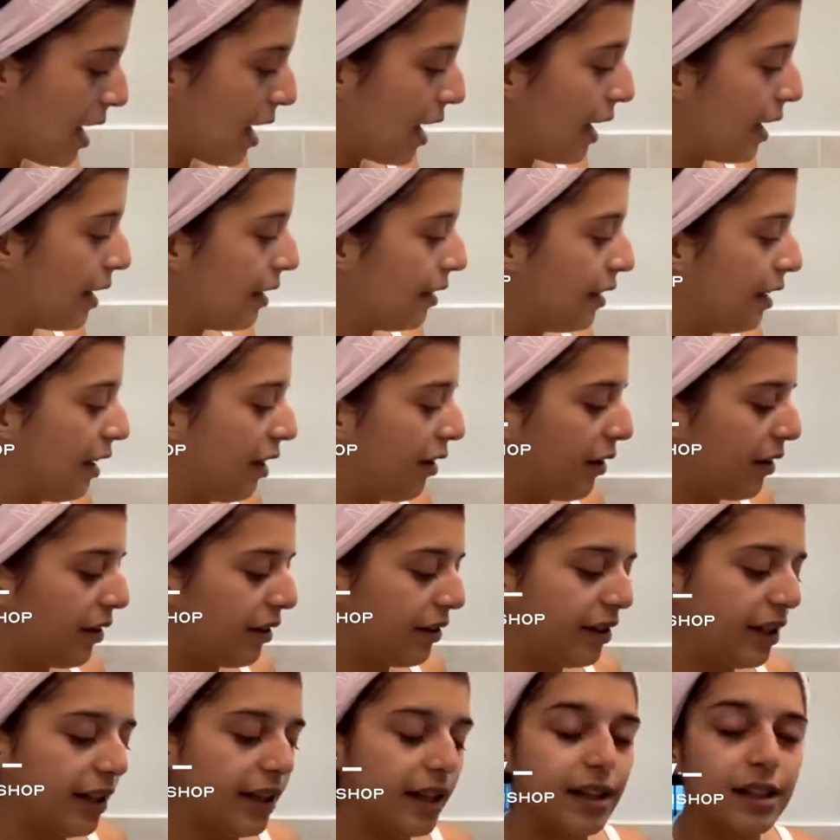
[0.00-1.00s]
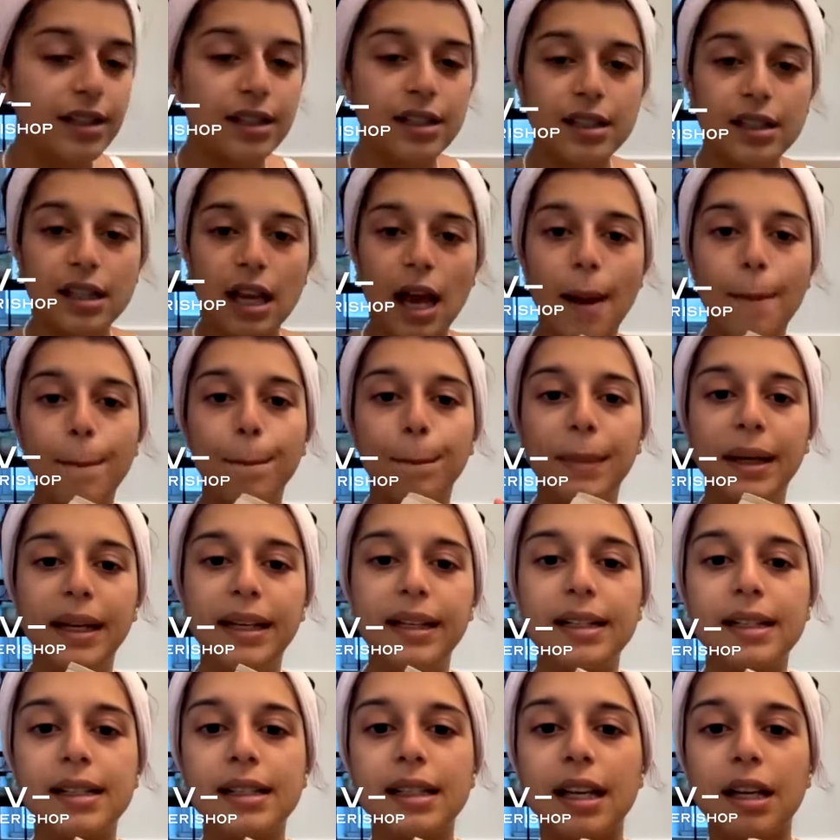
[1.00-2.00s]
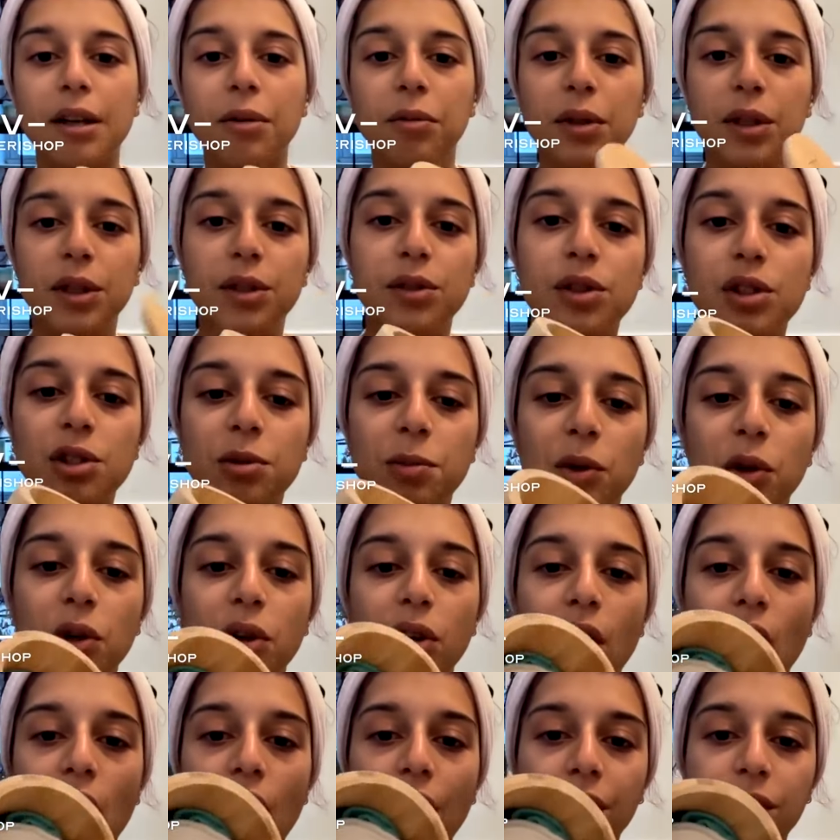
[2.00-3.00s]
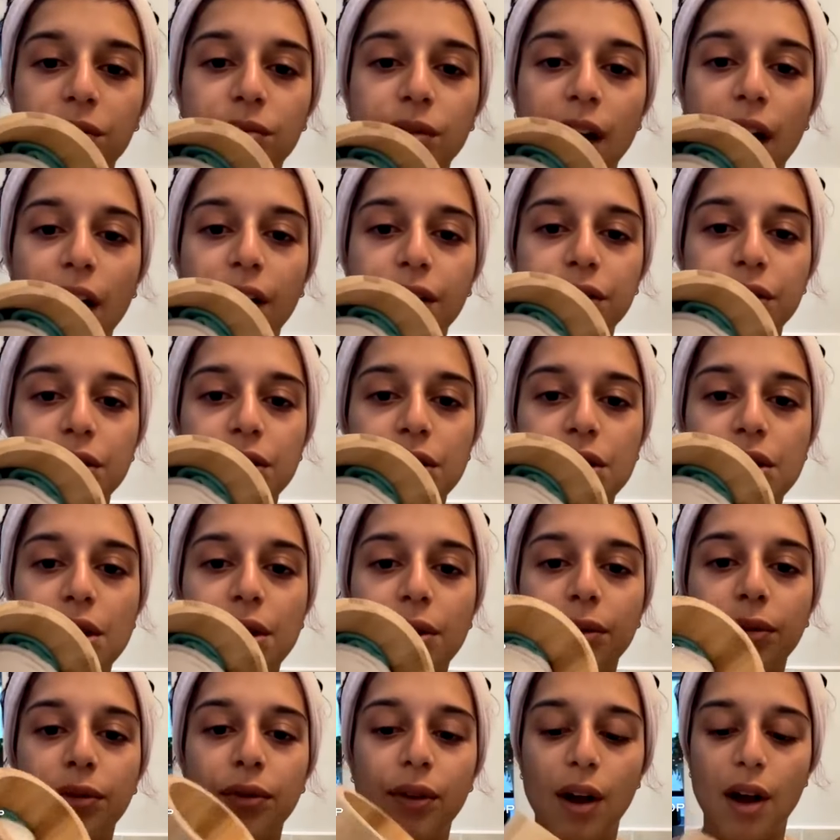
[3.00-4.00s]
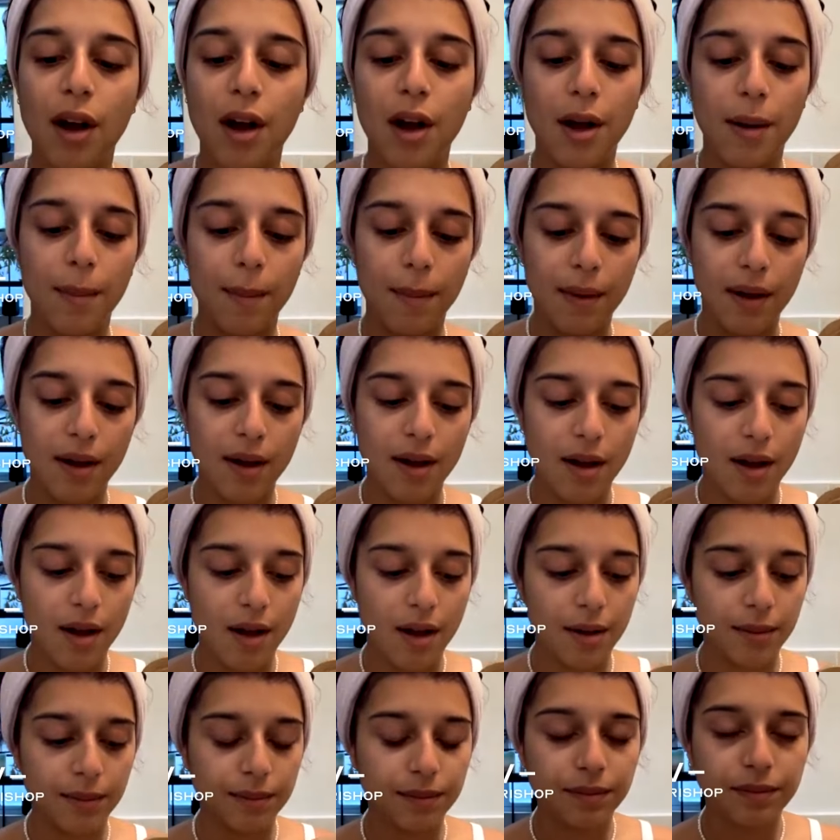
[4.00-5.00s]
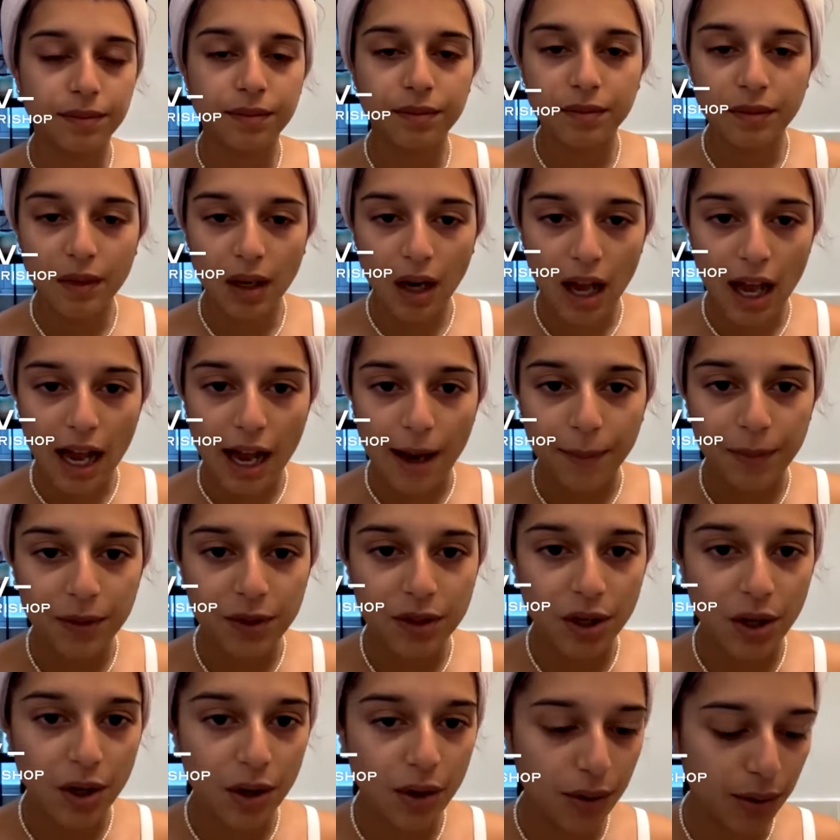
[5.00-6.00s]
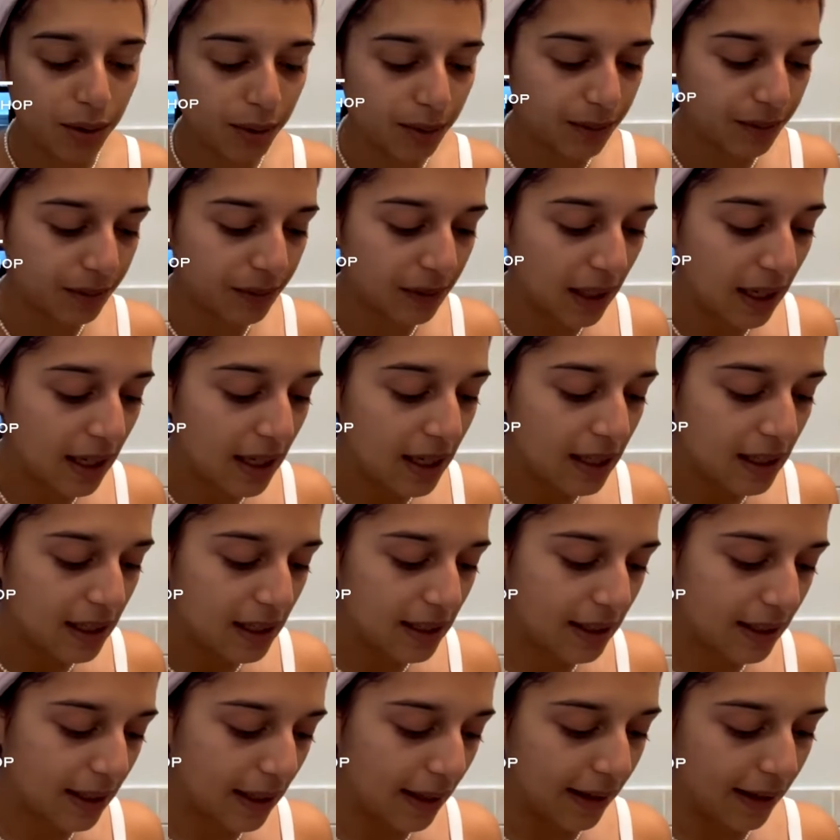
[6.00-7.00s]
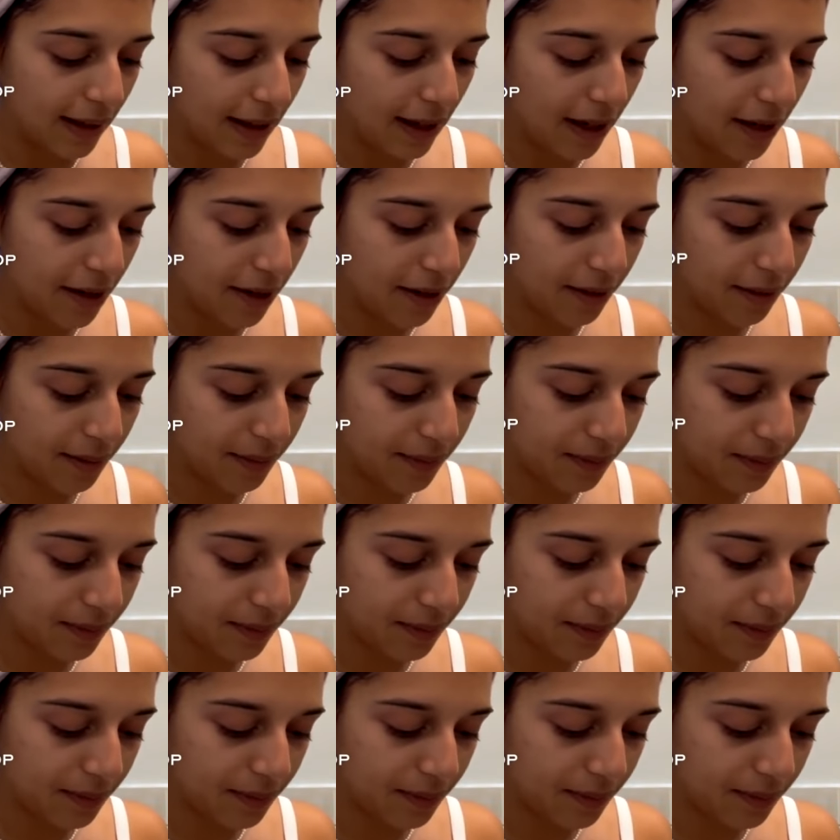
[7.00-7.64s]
And they're these amazing reusable cotton rounds from um, Apto Skincare